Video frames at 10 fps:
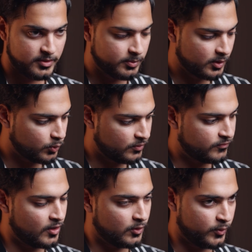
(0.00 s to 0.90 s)
People will
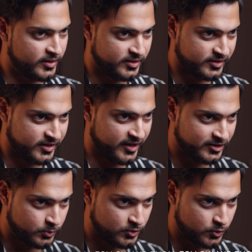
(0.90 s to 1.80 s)
follow and engage
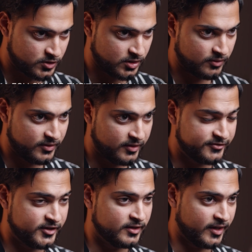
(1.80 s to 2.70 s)
with your stuff if
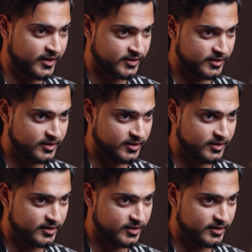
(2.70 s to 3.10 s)
they like it,